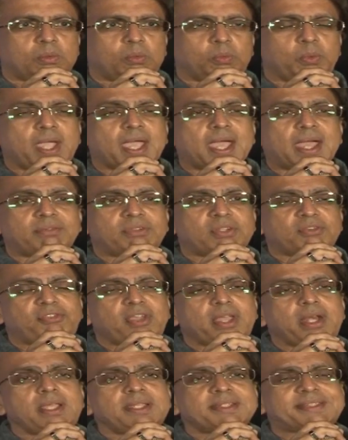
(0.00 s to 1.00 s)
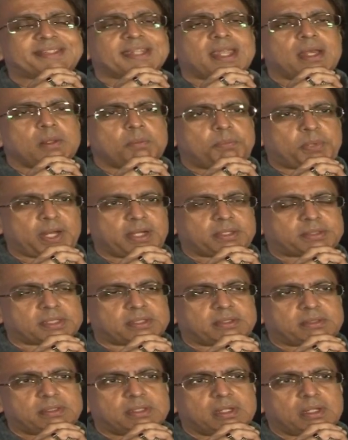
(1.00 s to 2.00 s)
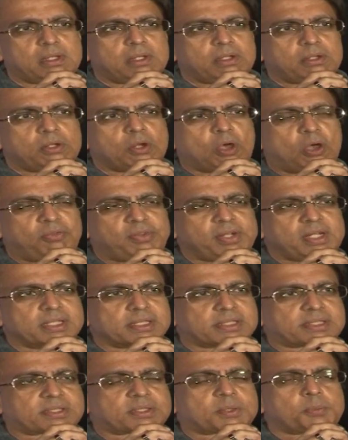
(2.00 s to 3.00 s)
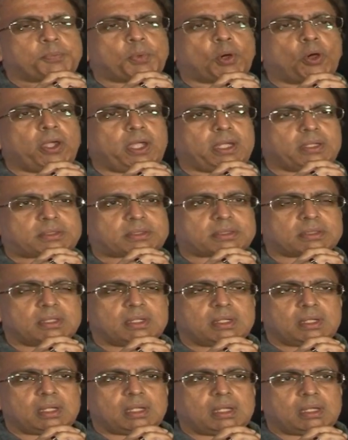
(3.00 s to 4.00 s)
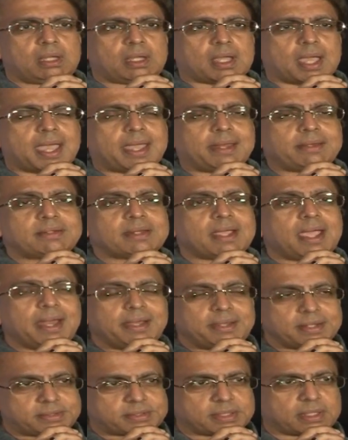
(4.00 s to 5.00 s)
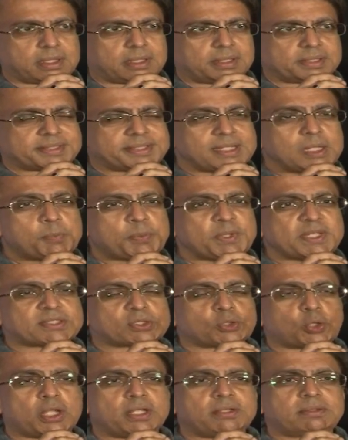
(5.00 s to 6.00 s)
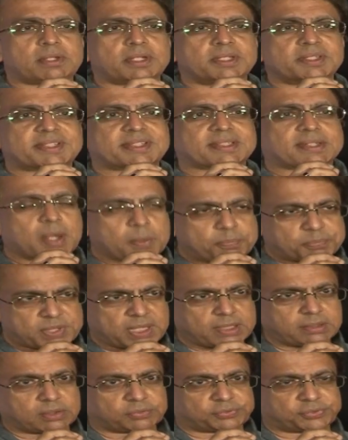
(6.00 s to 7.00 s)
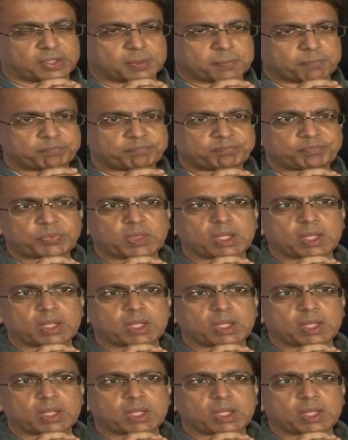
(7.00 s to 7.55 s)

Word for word: We have the very celebrated novelist, poet, and editor C.P. Surendran scripting the film.